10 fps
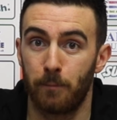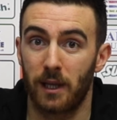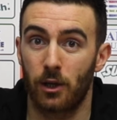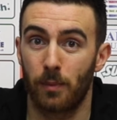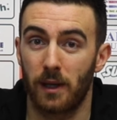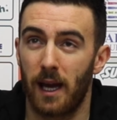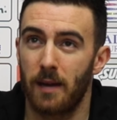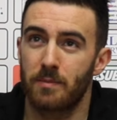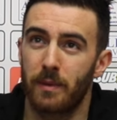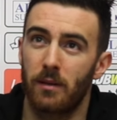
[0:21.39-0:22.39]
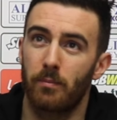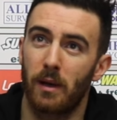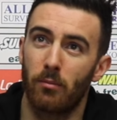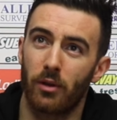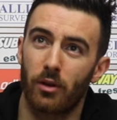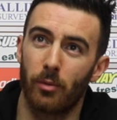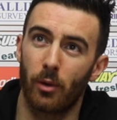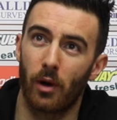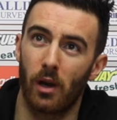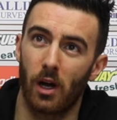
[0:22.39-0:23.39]
big couple of games, big month coming
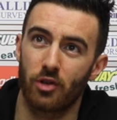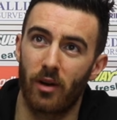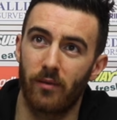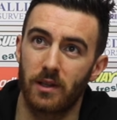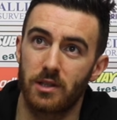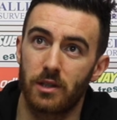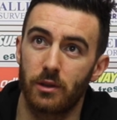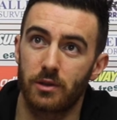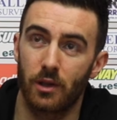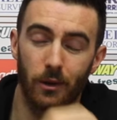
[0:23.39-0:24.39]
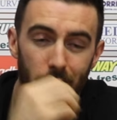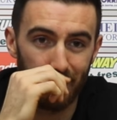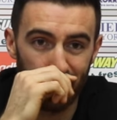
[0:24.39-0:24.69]
up. We've got a lot of travelling to do, so